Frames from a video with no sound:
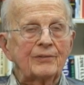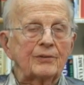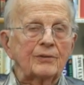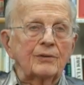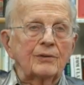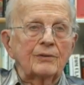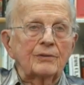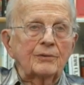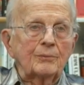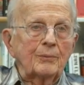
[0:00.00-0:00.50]
So
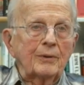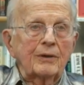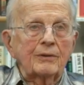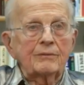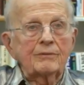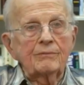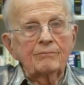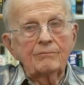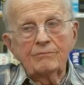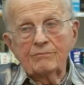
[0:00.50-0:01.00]
it was
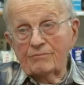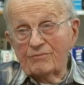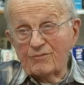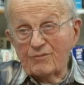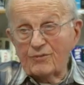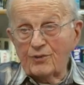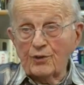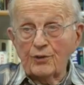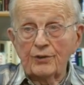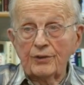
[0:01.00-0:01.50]
about
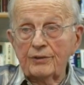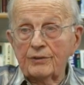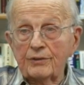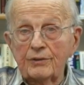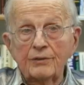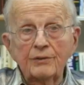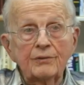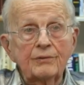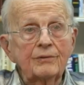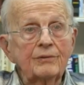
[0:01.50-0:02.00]
30
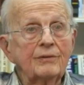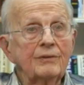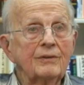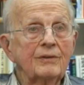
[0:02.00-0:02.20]
years.